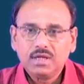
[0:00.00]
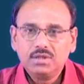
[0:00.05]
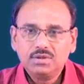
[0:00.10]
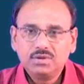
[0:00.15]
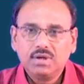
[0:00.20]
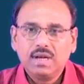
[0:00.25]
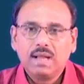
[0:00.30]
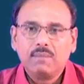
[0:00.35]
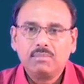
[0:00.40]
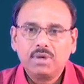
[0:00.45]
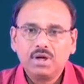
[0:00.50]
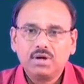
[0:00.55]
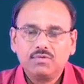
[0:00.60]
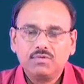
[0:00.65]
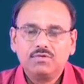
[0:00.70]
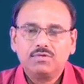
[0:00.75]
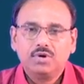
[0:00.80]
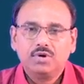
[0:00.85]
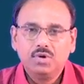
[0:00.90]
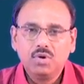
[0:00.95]
So, number
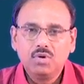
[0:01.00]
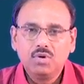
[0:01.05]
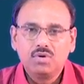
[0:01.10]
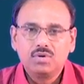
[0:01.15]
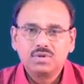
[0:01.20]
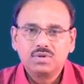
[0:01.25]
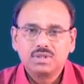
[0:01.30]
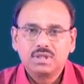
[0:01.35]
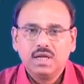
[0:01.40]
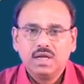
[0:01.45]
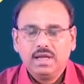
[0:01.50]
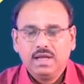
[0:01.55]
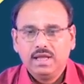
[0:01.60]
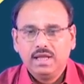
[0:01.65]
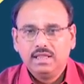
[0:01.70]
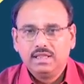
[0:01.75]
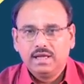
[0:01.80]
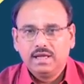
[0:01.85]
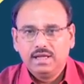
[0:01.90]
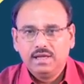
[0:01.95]
of nodes
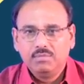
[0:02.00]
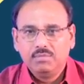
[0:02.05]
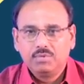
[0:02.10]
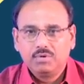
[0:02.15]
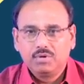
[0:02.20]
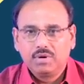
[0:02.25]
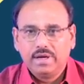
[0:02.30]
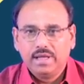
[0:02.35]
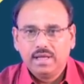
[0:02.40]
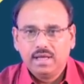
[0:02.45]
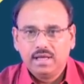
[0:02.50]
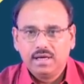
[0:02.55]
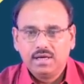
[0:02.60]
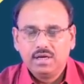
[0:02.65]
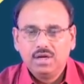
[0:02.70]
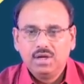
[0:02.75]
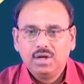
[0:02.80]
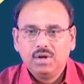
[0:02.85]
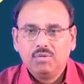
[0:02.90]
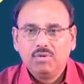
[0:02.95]
in the input layer
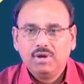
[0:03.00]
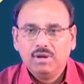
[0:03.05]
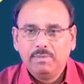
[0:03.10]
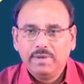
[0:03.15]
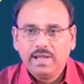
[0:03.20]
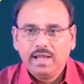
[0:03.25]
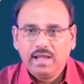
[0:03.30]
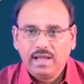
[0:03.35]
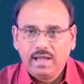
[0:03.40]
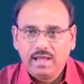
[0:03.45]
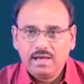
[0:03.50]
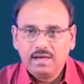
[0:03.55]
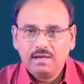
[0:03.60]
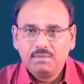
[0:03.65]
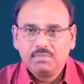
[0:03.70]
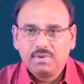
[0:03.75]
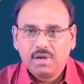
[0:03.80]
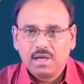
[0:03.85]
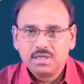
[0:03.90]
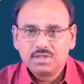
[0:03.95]
will be n
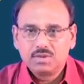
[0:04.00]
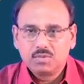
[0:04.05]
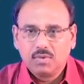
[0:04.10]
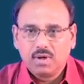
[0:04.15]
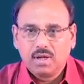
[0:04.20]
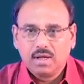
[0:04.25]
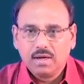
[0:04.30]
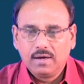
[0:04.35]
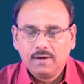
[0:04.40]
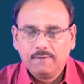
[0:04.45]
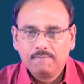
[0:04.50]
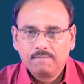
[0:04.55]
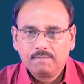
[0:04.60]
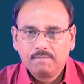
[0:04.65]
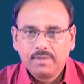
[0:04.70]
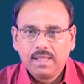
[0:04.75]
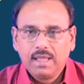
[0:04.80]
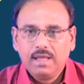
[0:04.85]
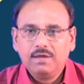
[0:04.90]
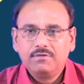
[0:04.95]
plus 1
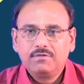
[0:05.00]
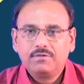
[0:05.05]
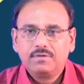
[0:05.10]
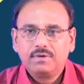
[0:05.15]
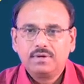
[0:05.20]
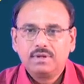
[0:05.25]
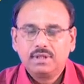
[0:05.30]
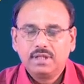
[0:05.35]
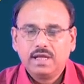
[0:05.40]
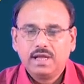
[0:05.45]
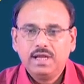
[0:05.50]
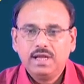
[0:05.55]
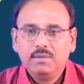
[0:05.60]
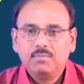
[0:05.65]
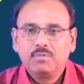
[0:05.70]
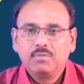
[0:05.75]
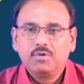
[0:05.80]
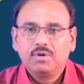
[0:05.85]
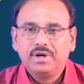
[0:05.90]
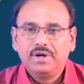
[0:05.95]
if the
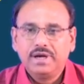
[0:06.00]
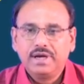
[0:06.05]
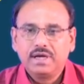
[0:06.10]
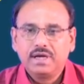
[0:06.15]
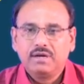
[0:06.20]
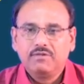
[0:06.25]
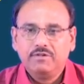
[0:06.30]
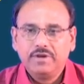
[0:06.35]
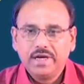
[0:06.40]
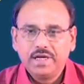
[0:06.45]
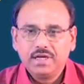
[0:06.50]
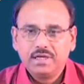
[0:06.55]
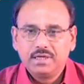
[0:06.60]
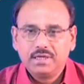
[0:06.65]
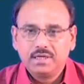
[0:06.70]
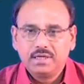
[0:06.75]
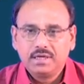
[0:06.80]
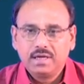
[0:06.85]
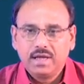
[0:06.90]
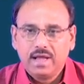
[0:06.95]
input data
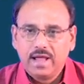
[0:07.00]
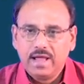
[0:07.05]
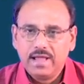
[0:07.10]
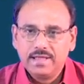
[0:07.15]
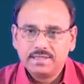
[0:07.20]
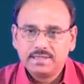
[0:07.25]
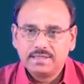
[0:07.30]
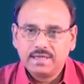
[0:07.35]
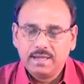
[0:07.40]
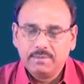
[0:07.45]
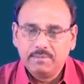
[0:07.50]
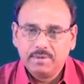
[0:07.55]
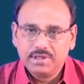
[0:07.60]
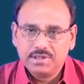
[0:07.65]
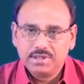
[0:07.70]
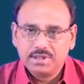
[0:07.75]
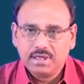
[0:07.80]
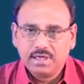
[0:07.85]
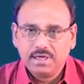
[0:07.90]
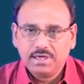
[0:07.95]
vector has
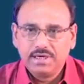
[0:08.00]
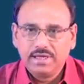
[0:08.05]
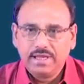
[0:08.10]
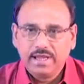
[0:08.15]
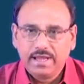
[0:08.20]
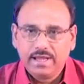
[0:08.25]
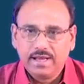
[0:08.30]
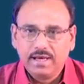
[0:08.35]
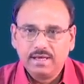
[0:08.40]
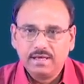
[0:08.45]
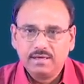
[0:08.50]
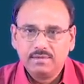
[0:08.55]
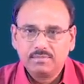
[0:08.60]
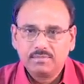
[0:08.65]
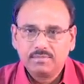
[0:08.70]
dimensionality n.